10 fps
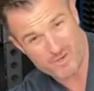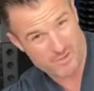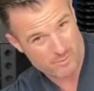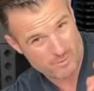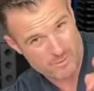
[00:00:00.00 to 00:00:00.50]
which
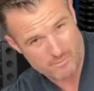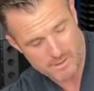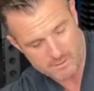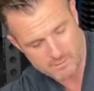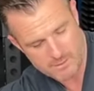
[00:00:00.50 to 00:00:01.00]
is also
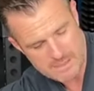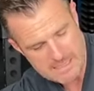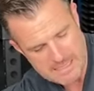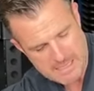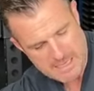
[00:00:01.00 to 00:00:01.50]
really good.
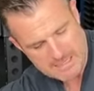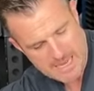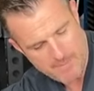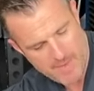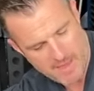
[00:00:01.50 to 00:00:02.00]

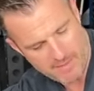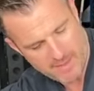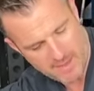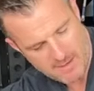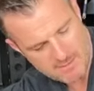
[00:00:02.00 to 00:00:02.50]
Keep that
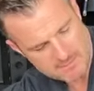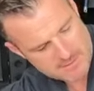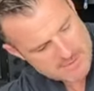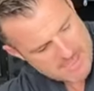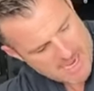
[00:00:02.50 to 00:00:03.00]
there,
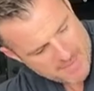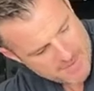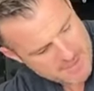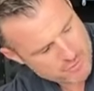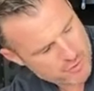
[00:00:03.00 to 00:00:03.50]

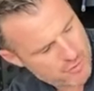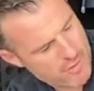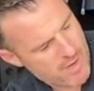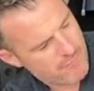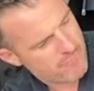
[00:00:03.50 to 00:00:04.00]
and then
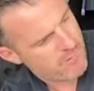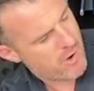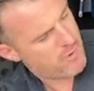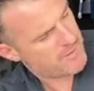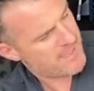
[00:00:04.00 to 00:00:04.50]
try and
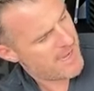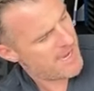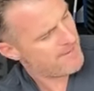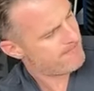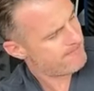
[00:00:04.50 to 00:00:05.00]

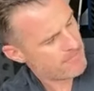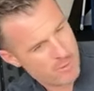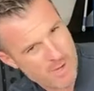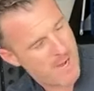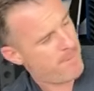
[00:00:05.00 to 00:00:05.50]
rotate
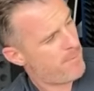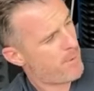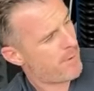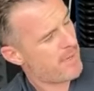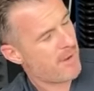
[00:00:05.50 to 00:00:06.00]
your upper
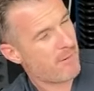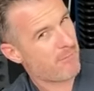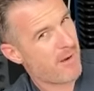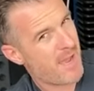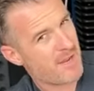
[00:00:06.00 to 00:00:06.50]
body
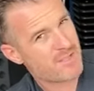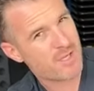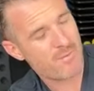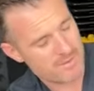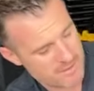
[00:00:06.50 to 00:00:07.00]
around.
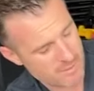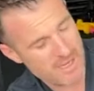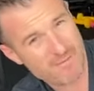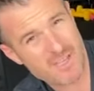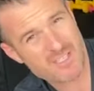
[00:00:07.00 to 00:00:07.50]
So if it's your
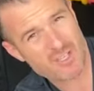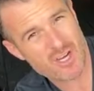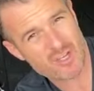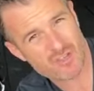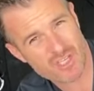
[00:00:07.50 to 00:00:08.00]
left hand
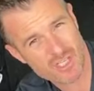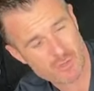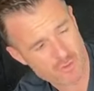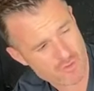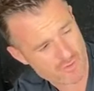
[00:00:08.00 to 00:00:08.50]
side you're stretching,
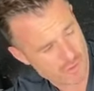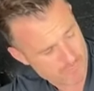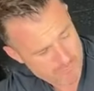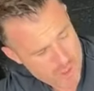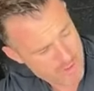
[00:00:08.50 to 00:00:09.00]

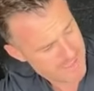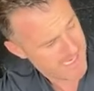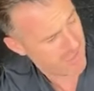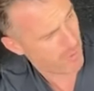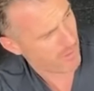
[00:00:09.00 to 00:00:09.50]
you're rotating